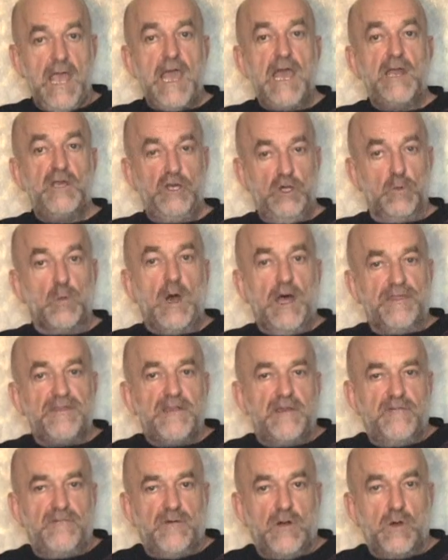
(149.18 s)
and you want
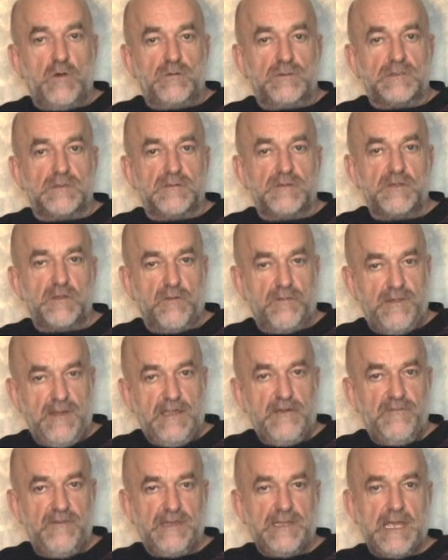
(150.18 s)
their vote. So
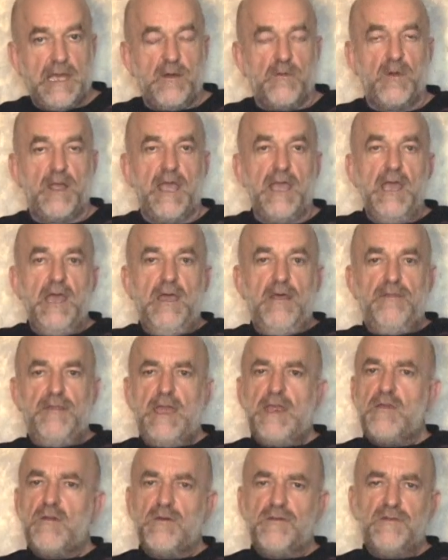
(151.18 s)
think of it that way.
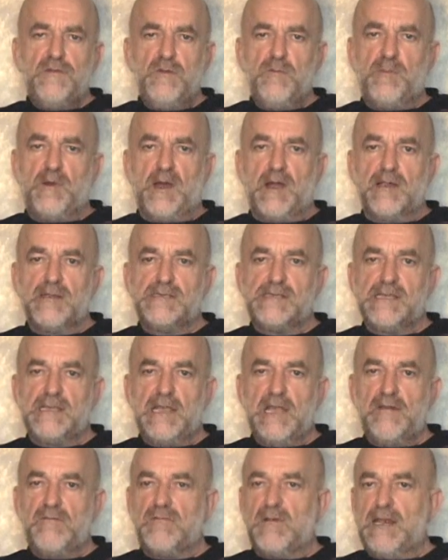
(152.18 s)
They'd go through bars and
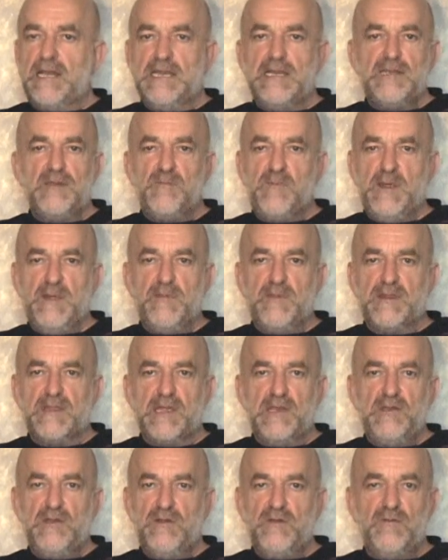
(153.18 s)
they'd run into people
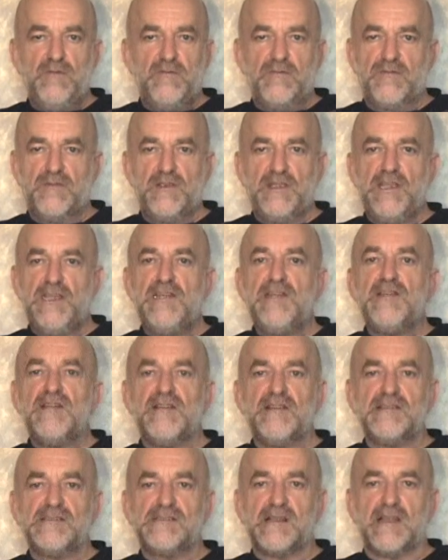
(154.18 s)
they knew for
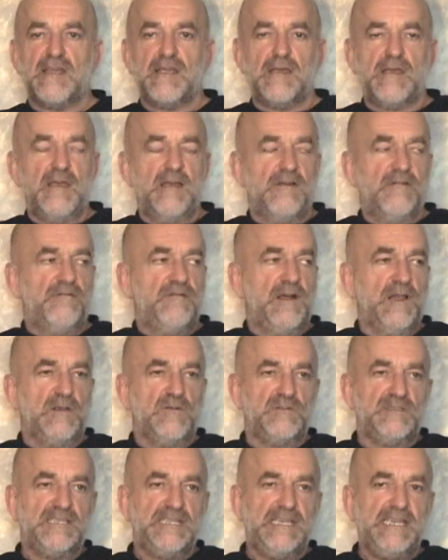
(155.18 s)
years, like
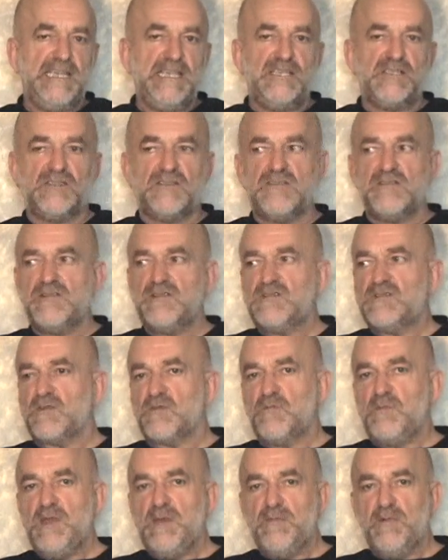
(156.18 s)
fellow teachers, or
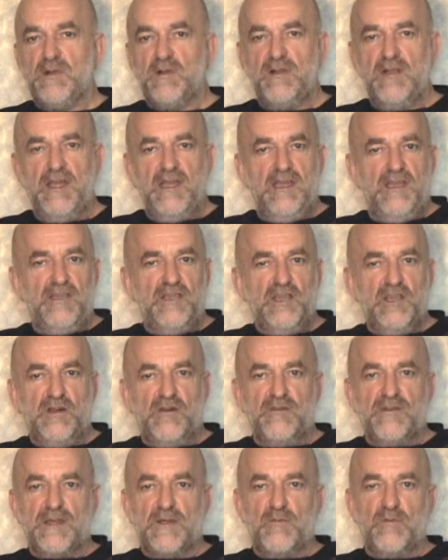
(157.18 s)
people, you
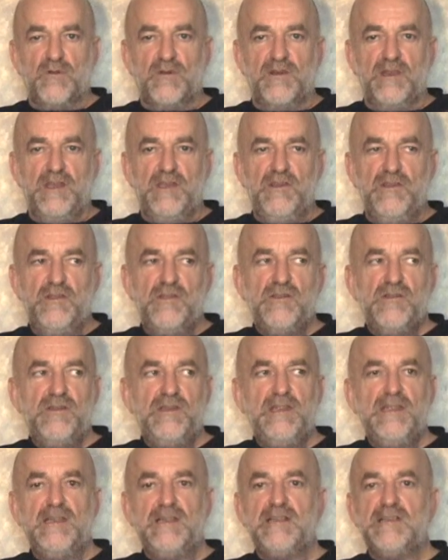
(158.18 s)
know, that were in
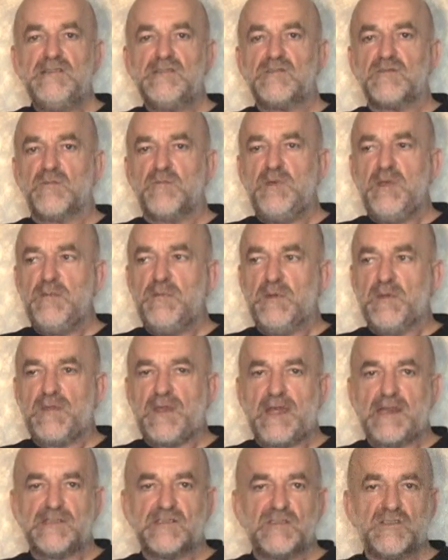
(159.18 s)
unions, or people
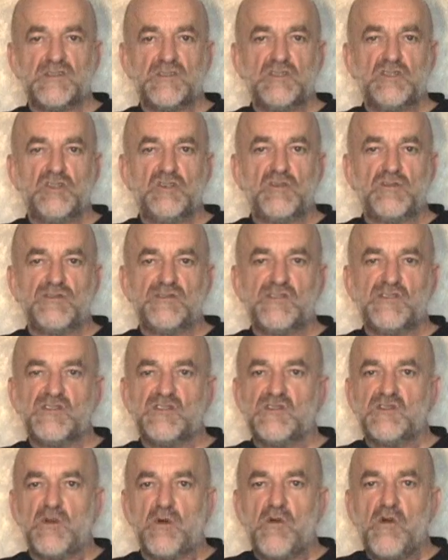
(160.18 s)
that sh
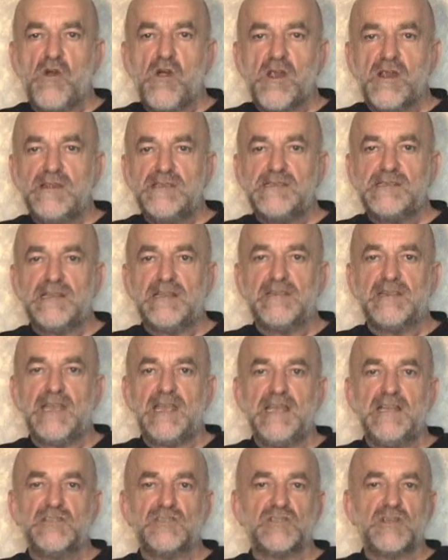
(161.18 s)
stores that they
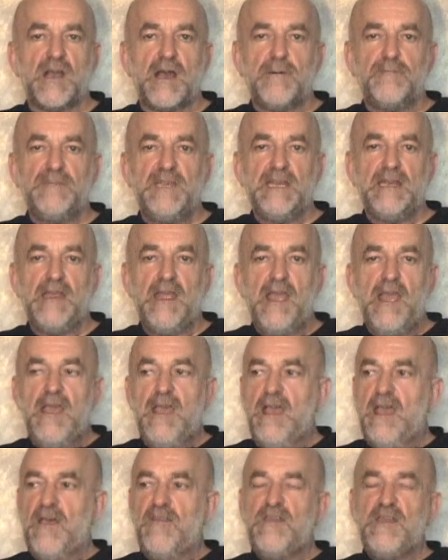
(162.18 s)
had shopped in,
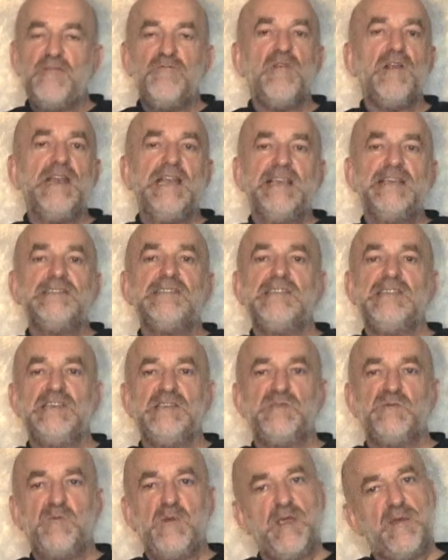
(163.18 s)
and they'd run into
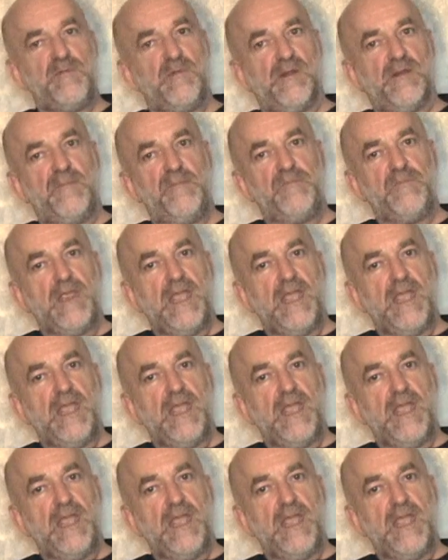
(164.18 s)
these people